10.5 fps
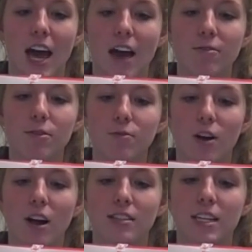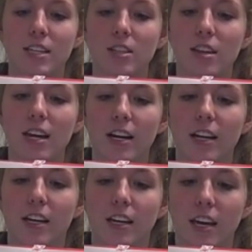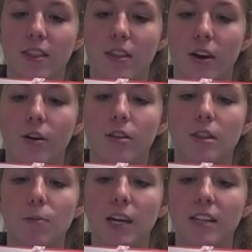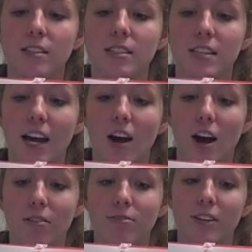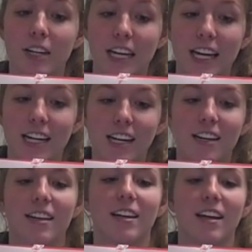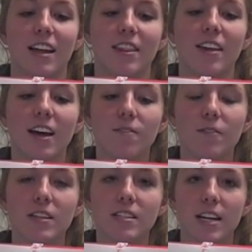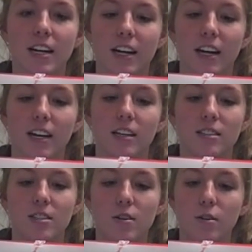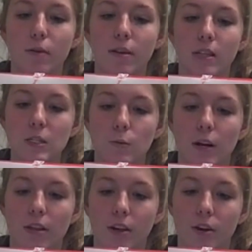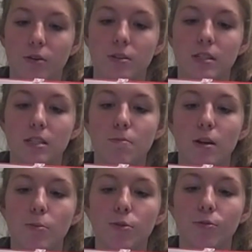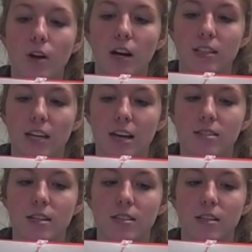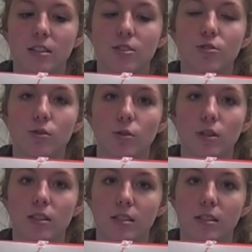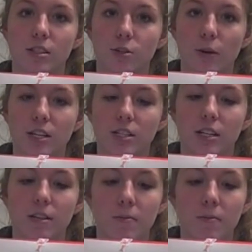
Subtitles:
After frogs enter the area again, though, they begin to die off again. The unfenced area, denoted by the square, though, sees minimal frog deaths and is a control in the situation.